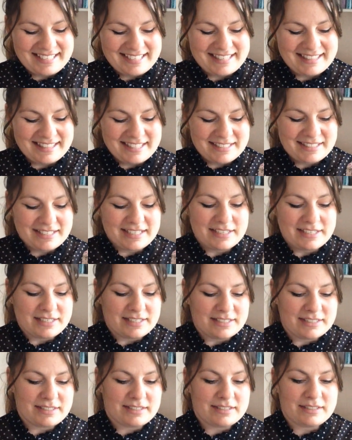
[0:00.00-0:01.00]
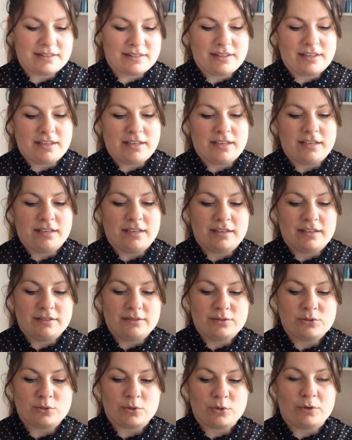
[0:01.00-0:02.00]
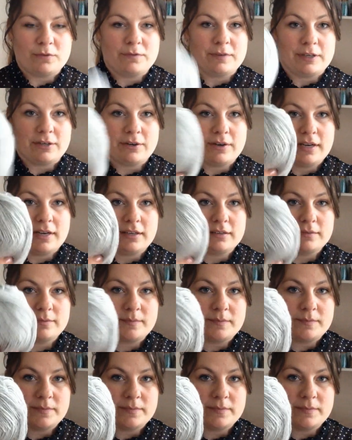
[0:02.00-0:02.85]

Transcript: this is the Stroll Fingering